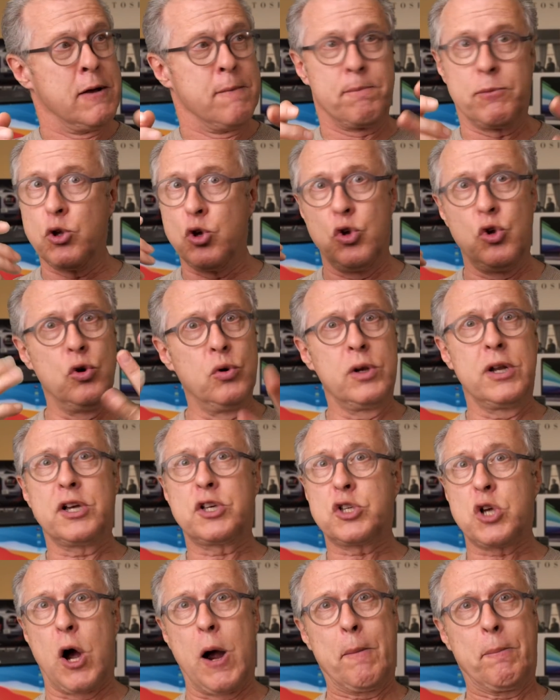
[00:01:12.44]

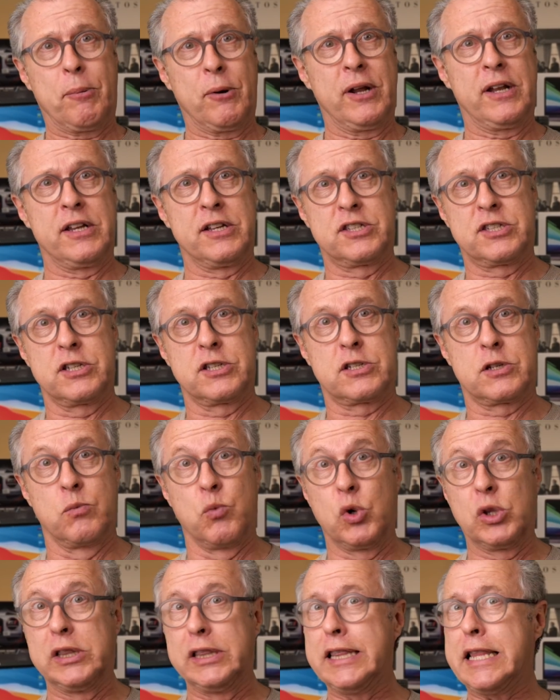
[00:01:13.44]
Unix operating system
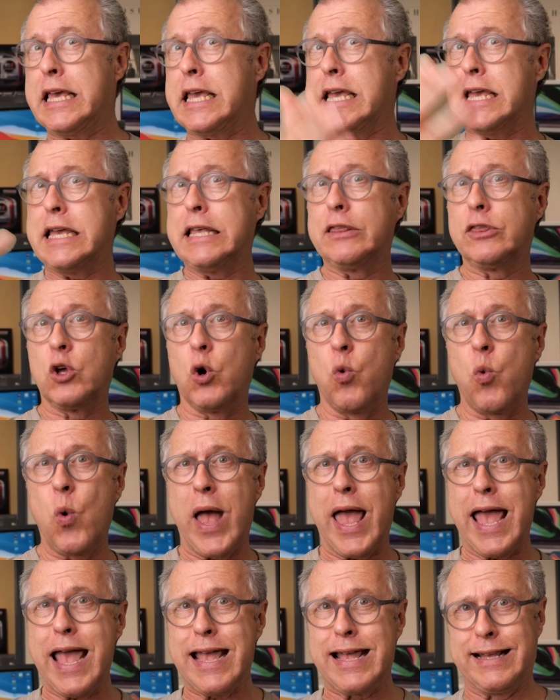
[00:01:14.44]
would lead the
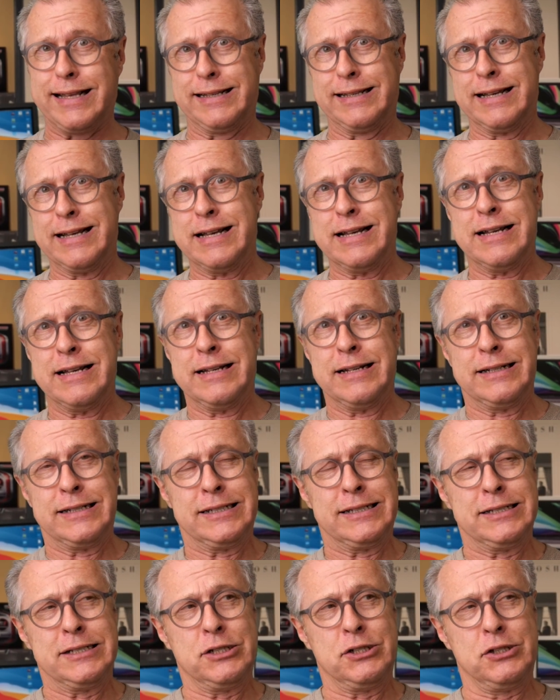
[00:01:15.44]
way.
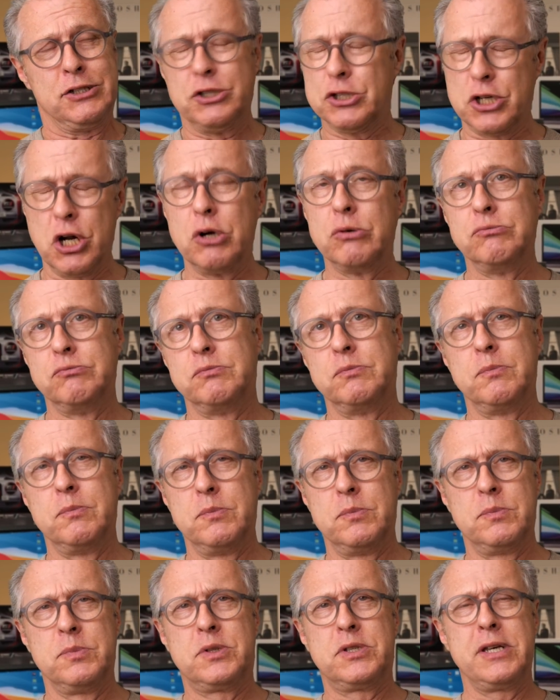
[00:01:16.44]
You don't
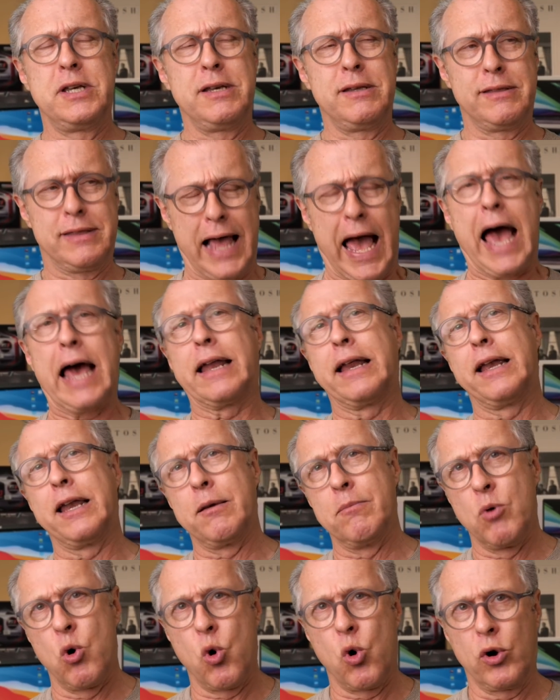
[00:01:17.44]
see that
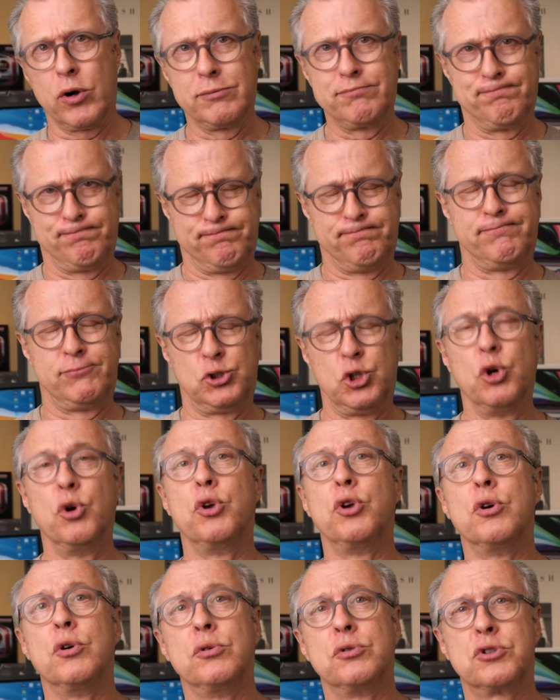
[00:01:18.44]
anymore, do
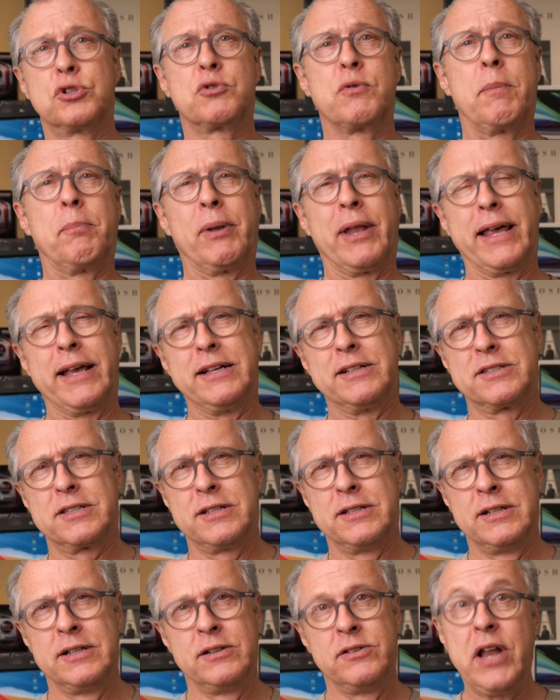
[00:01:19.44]
you,
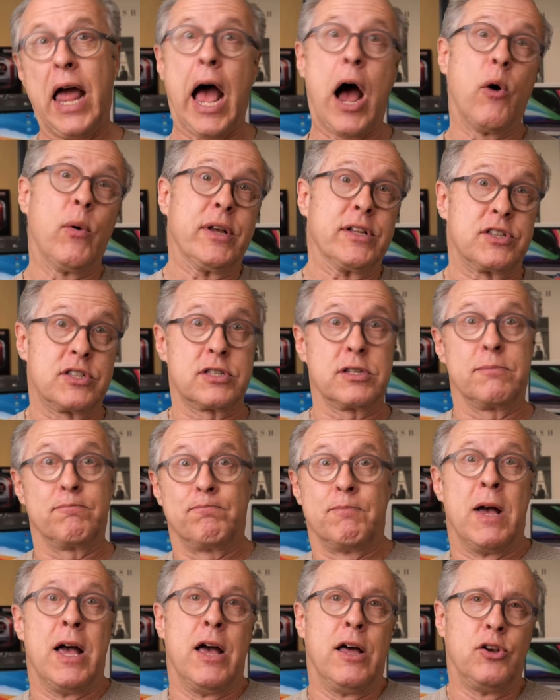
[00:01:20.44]
striplings? Now, it's
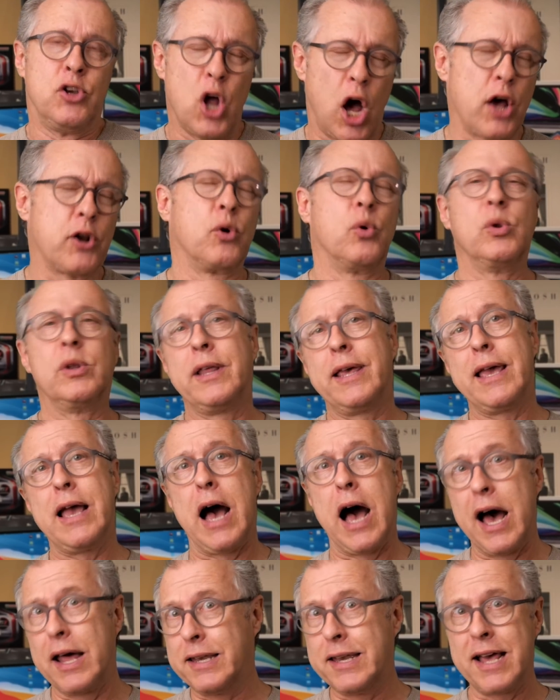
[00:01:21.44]
not only
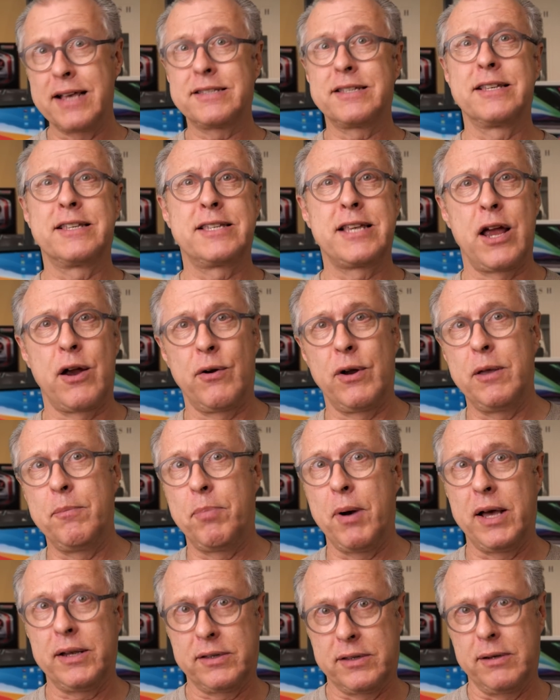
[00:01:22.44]
unnecessary,
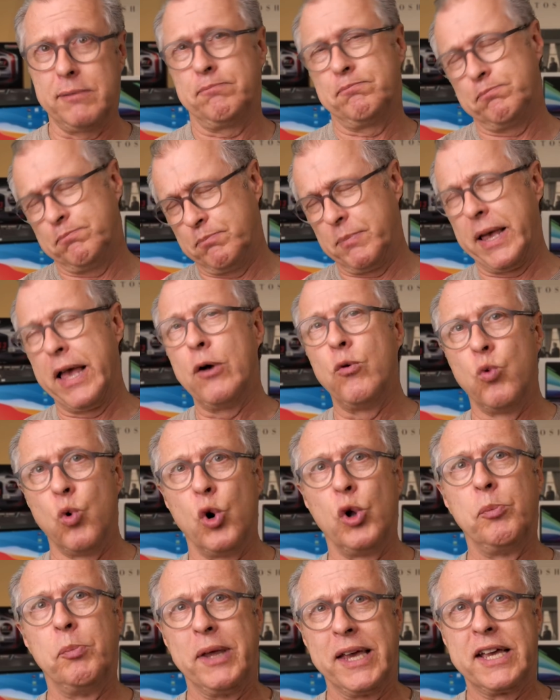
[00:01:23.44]
but it
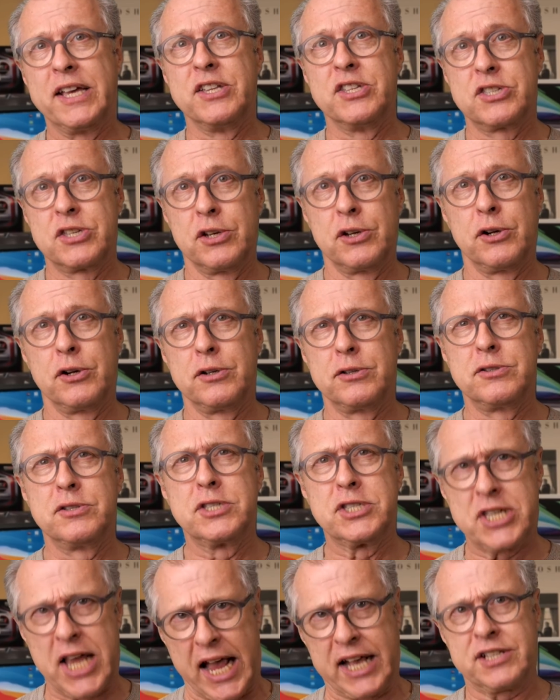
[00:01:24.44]
would be considered
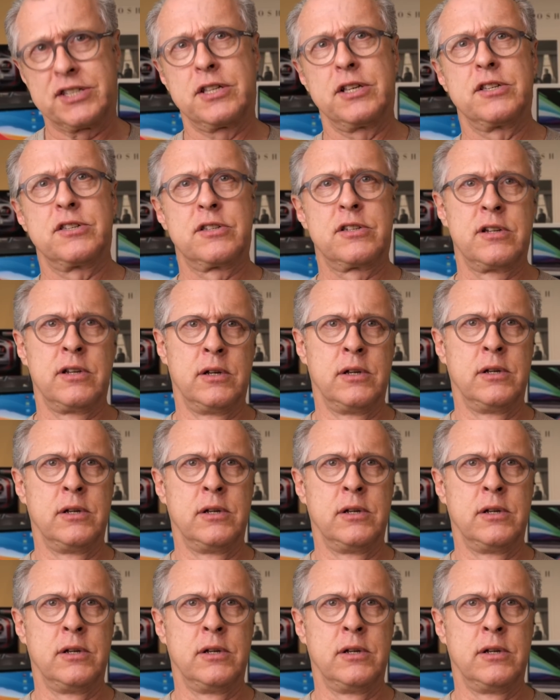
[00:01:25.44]
sexist.